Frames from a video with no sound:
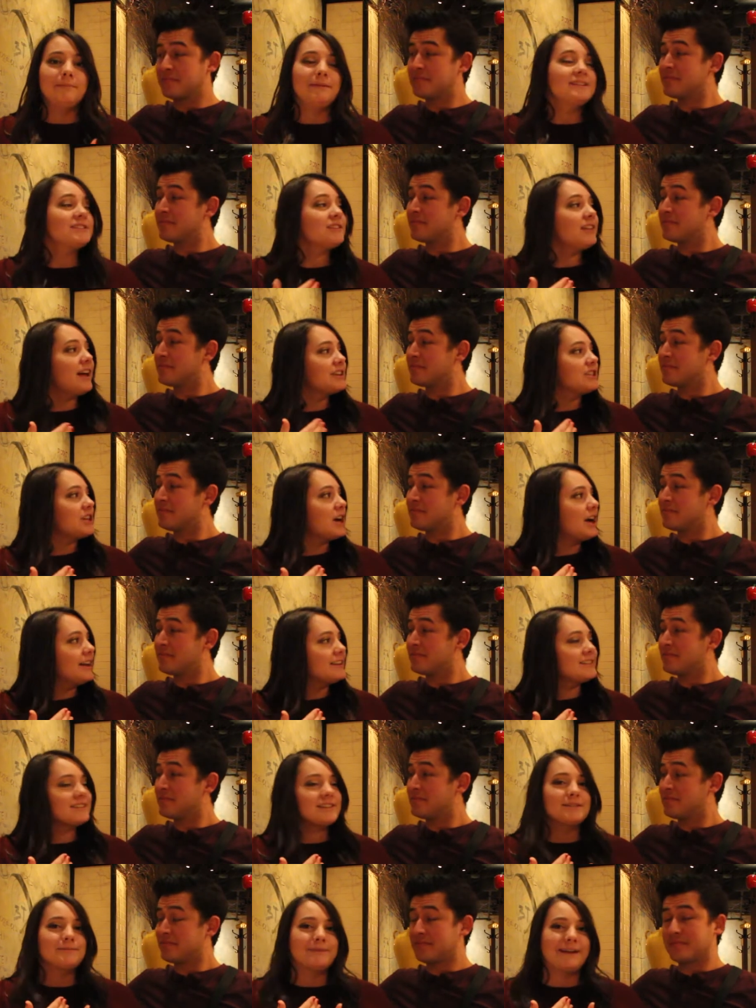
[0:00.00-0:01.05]
Speaker 1: it means a lot to
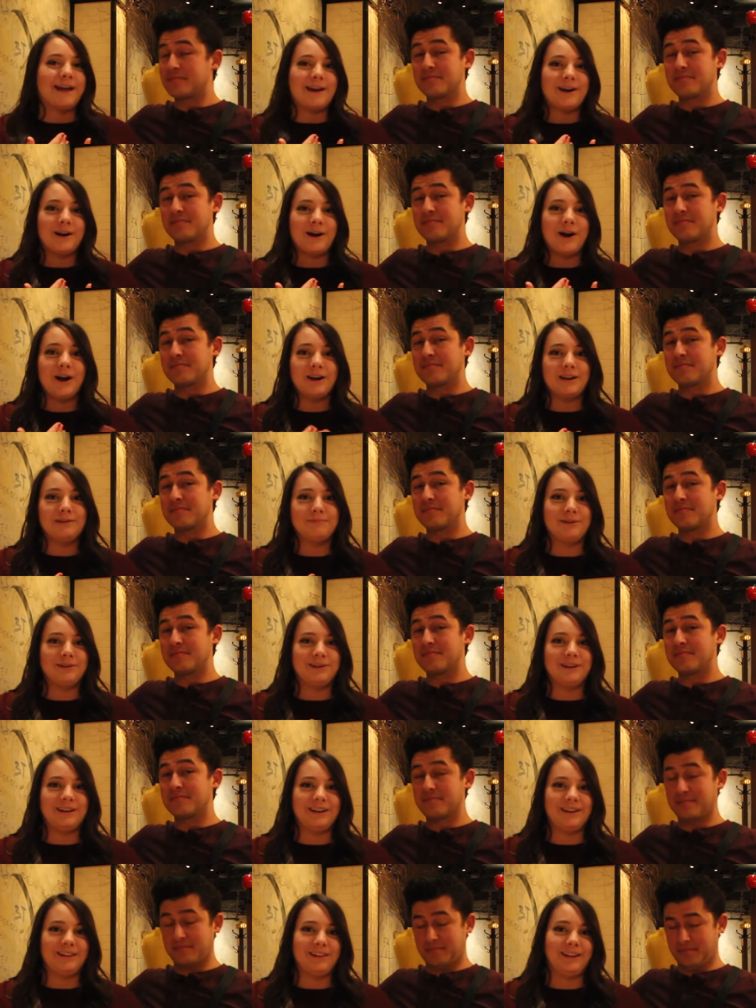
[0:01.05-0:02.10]
us because we had our honeymoon
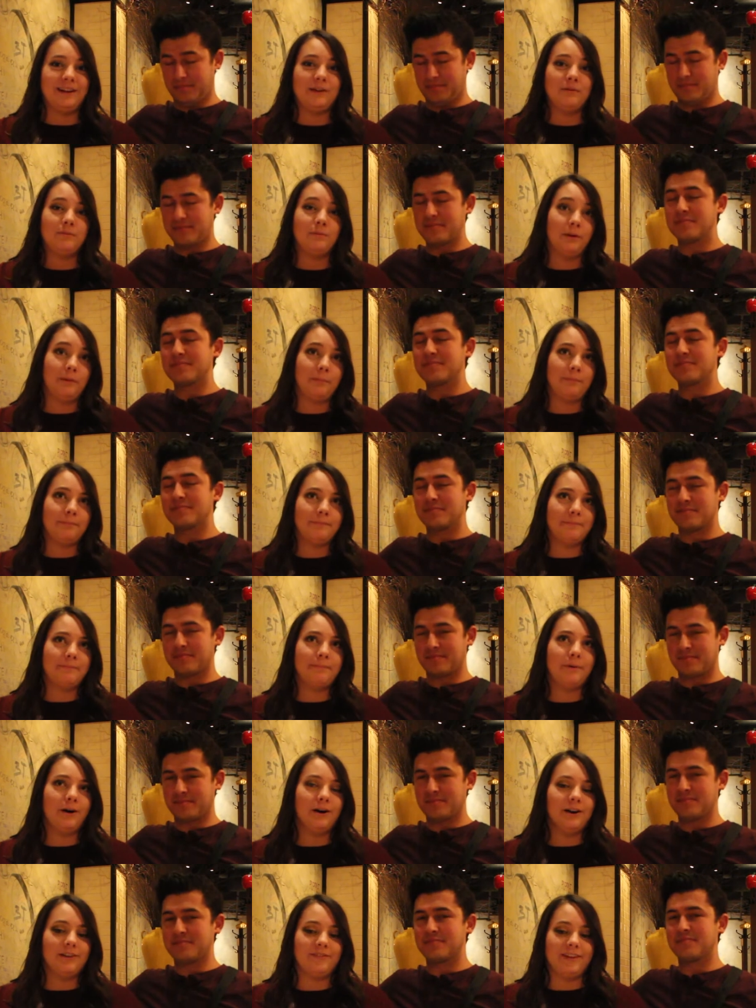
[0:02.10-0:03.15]
in Italy, well,
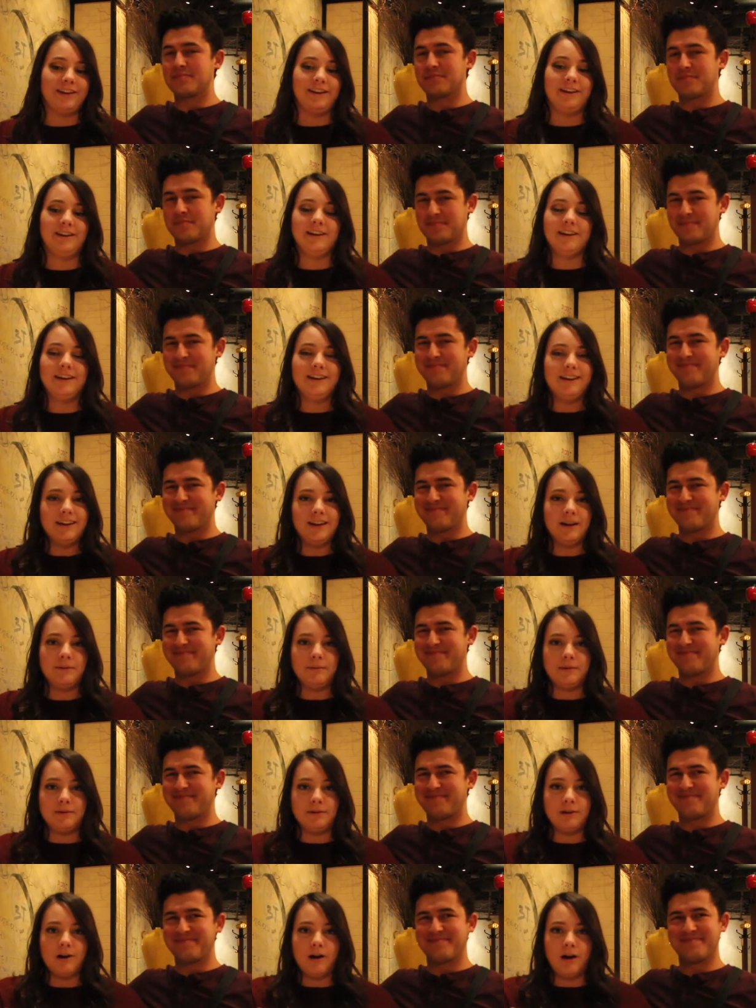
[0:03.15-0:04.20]
part of it, and
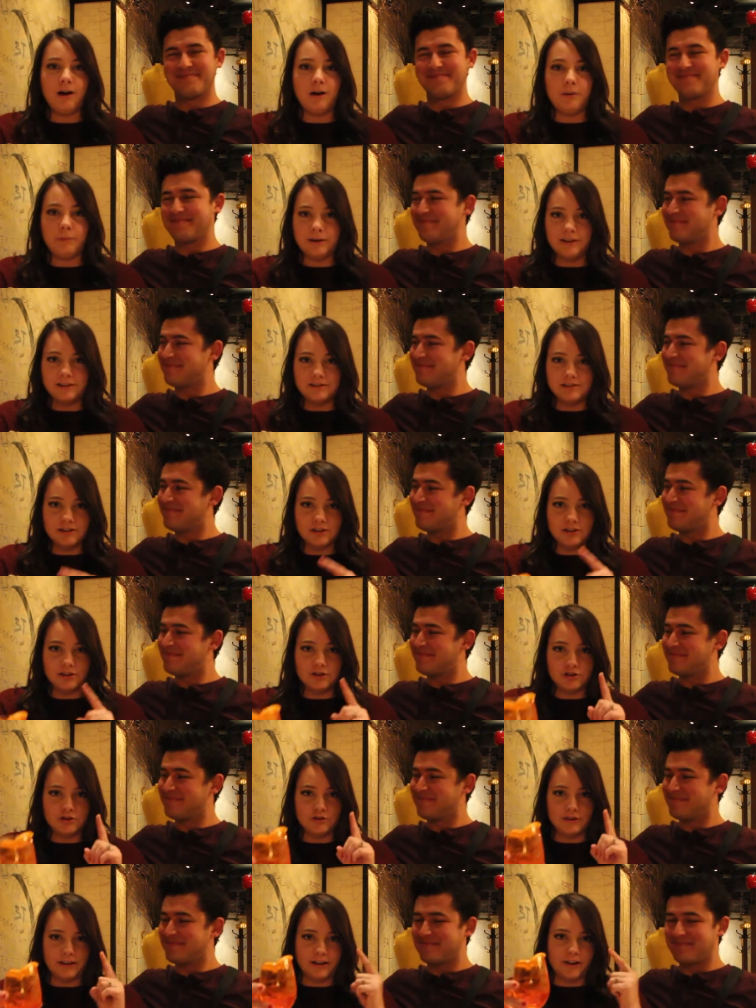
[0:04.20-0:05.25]
we would always
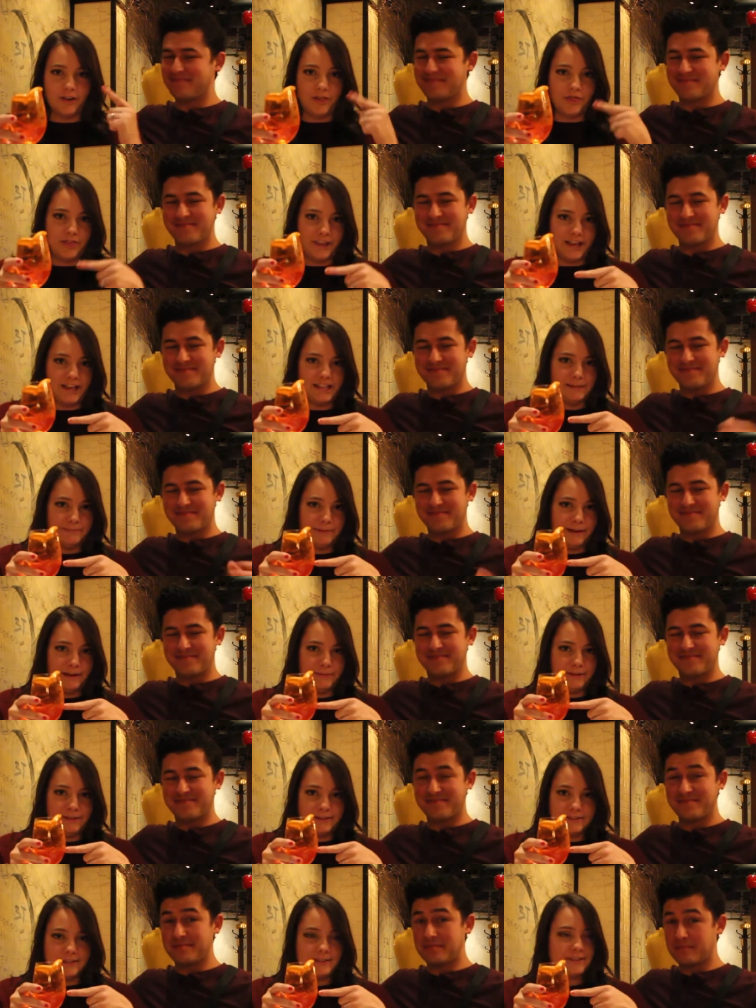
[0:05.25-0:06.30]
drink these
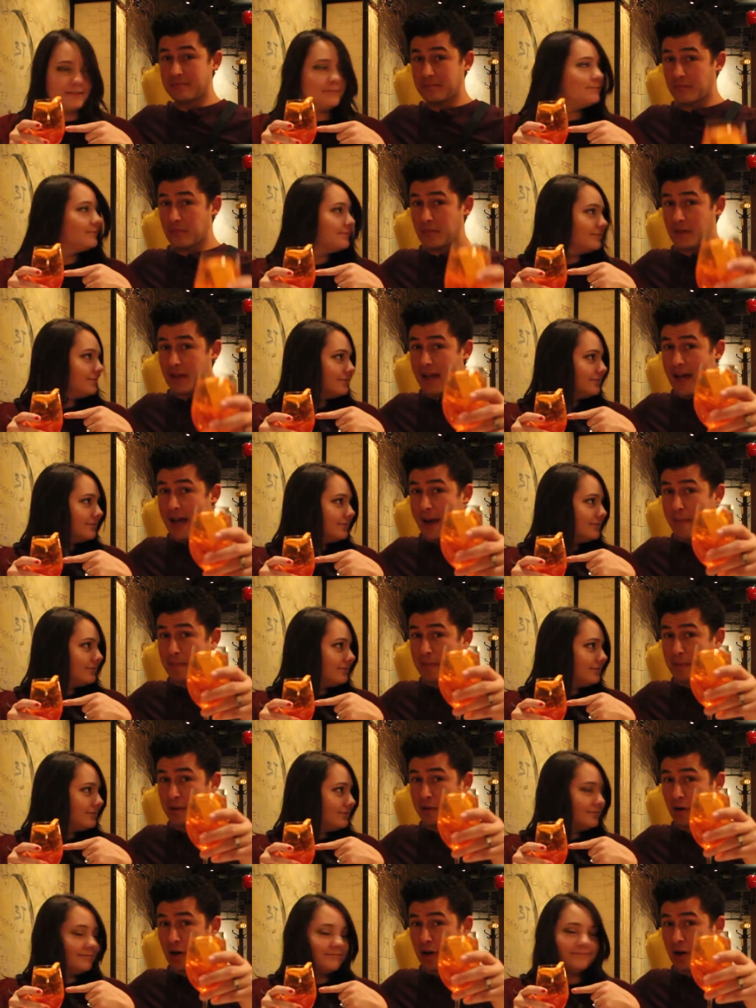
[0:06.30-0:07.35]
Speaker 2: babies.
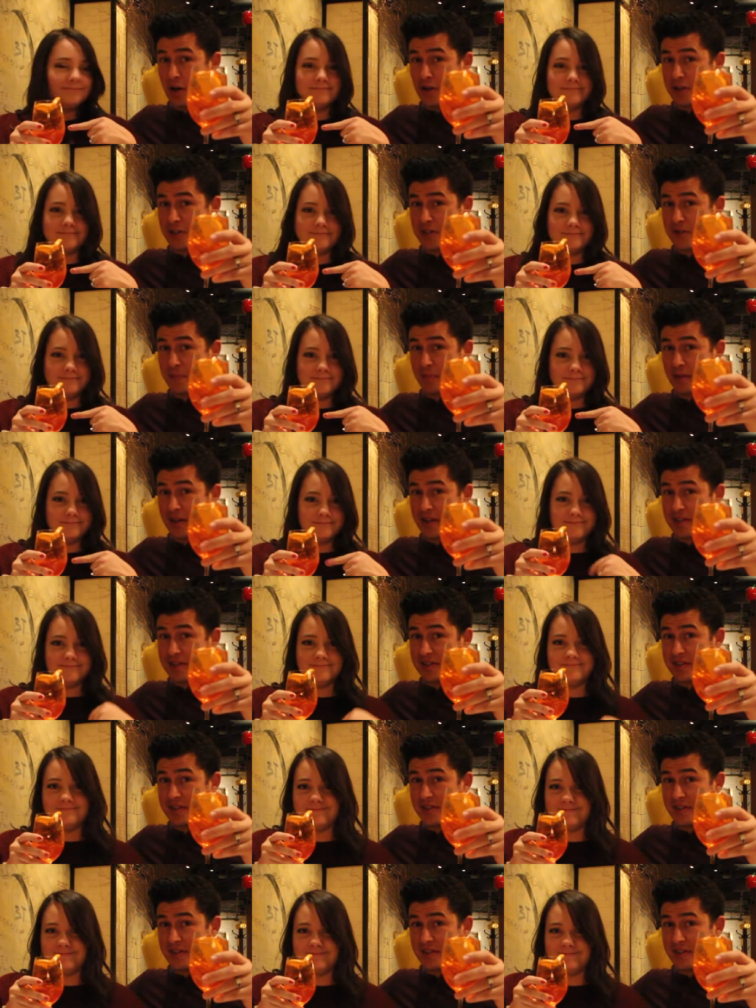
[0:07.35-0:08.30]
Aperol Spritz.